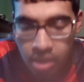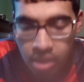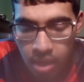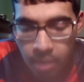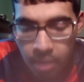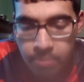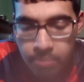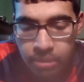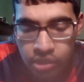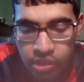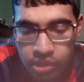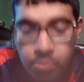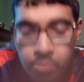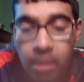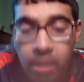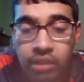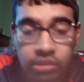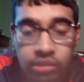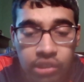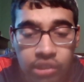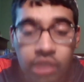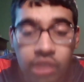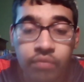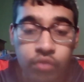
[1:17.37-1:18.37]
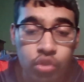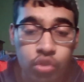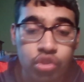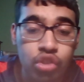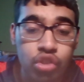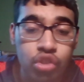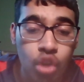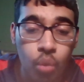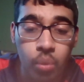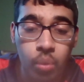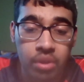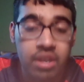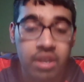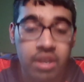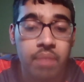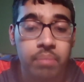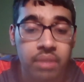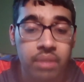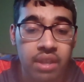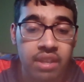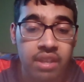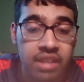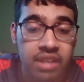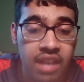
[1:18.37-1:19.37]
Because Balogun for sure will get
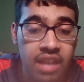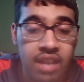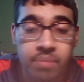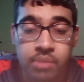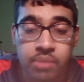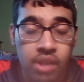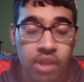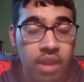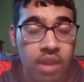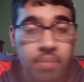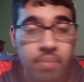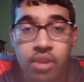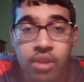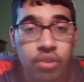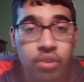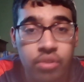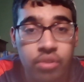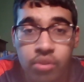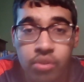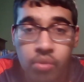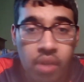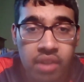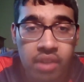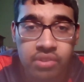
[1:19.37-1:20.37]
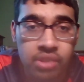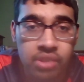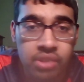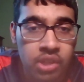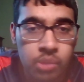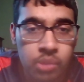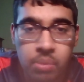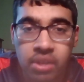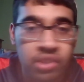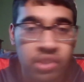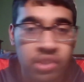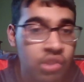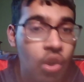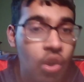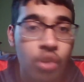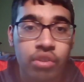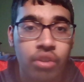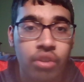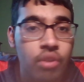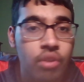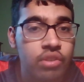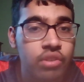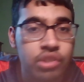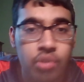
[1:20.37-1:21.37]
game time here in the United States because our
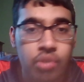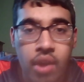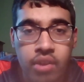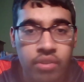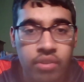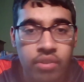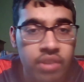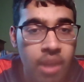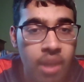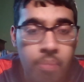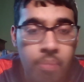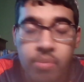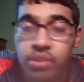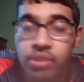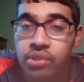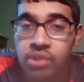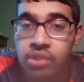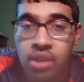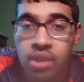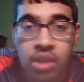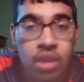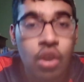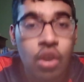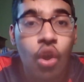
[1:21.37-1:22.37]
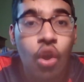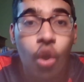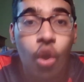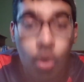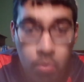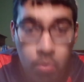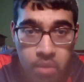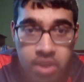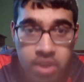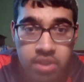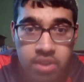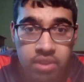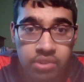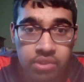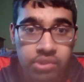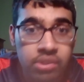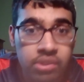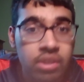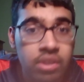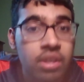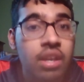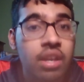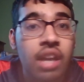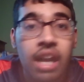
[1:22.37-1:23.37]
current striker depth is horrendous.
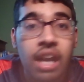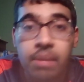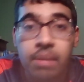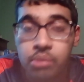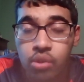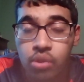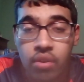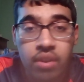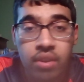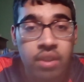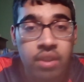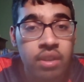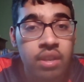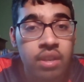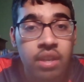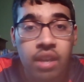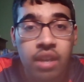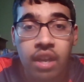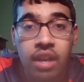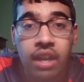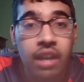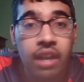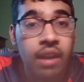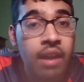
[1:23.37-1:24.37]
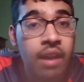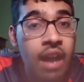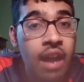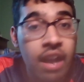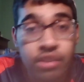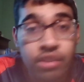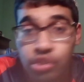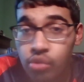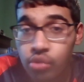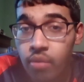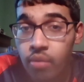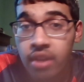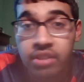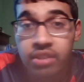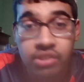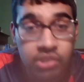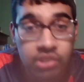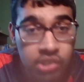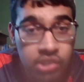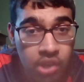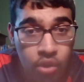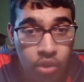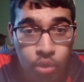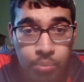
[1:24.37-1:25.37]
I'm sorry. Haji Wright is
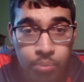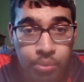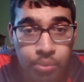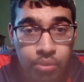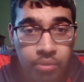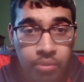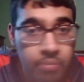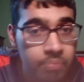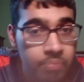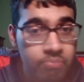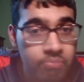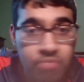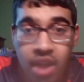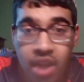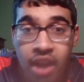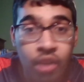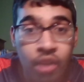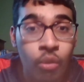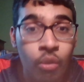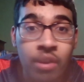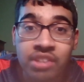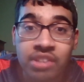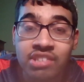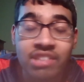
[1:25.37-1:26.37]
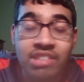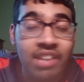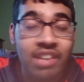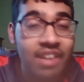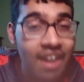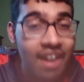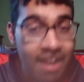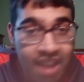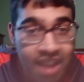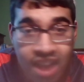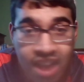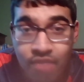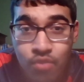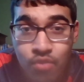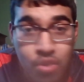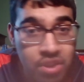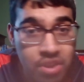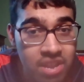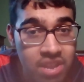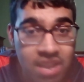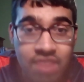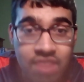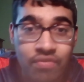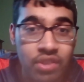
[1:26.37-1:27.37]
terrible. I don't want to see that guy ever
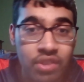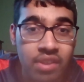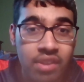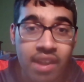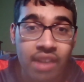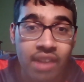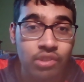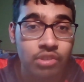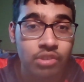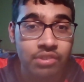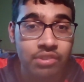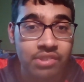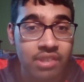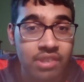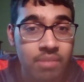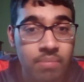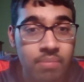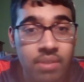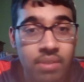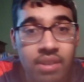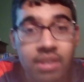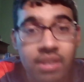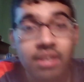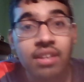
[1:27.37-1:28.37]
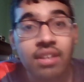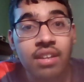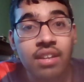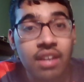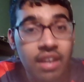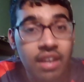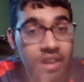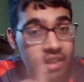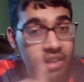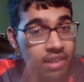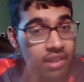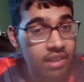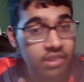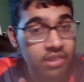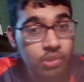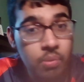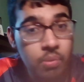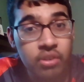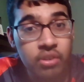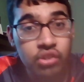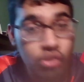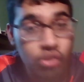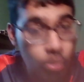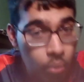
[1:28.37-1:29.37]
again for the national team.
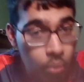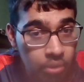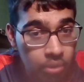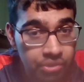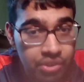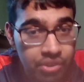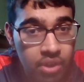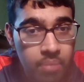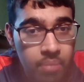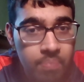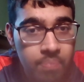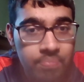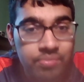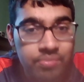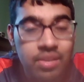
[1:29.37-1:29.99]
Especially in a World Cup.